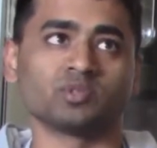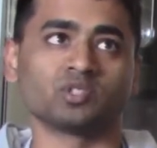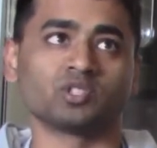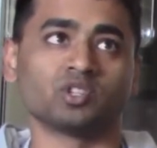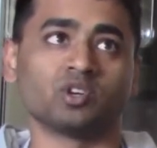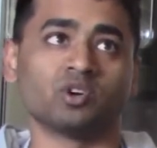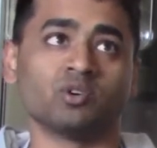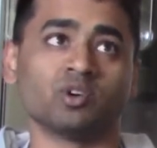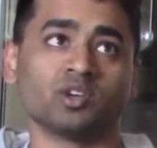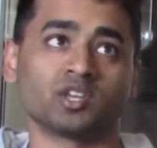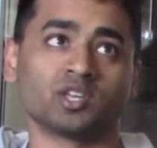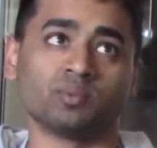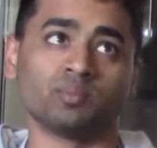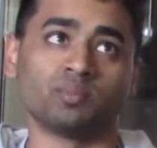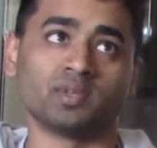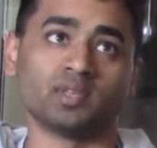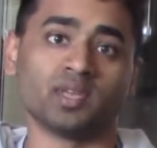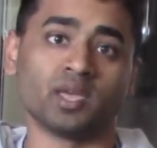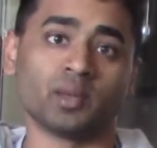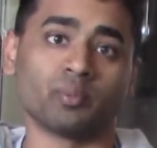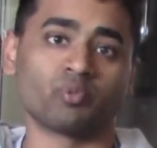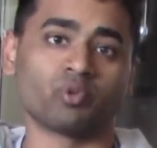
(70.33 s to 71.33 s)
so it can
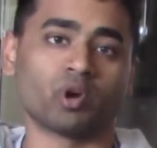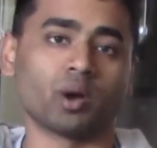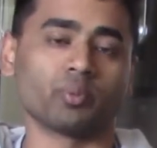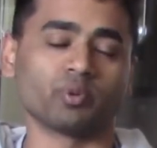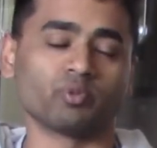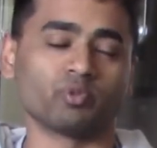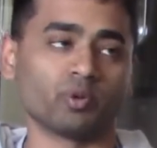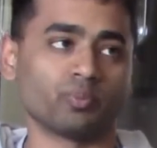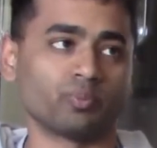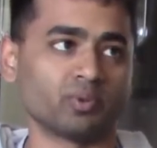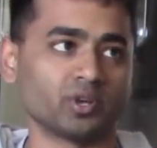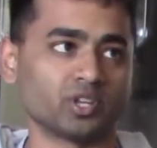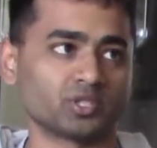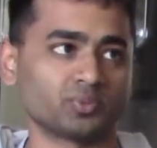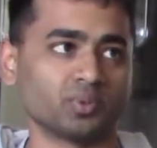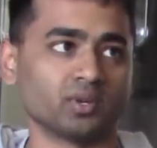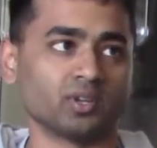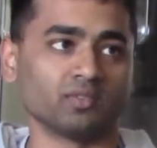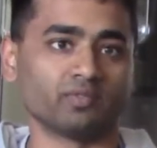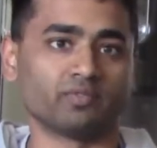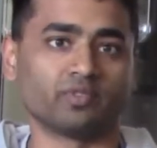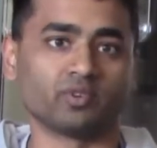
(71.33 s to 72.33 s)
be a proper
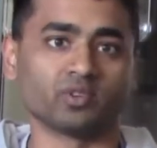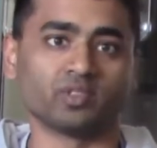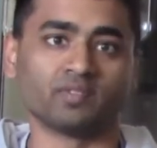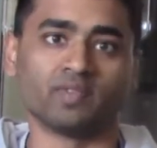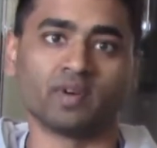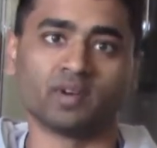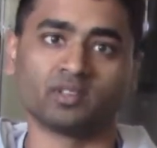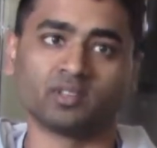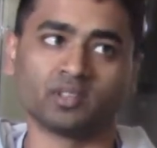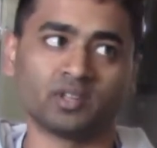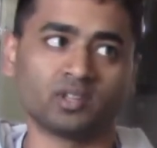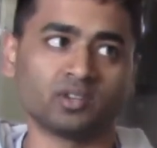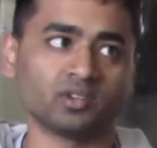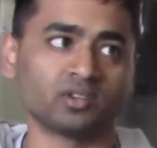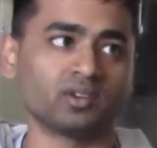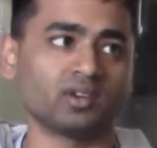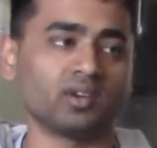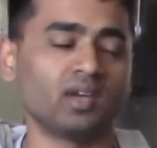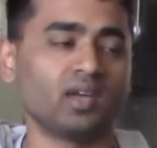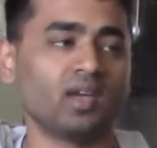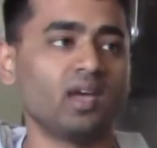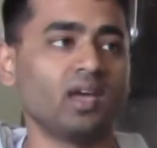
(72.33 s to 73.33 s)
replacement for the ventilator.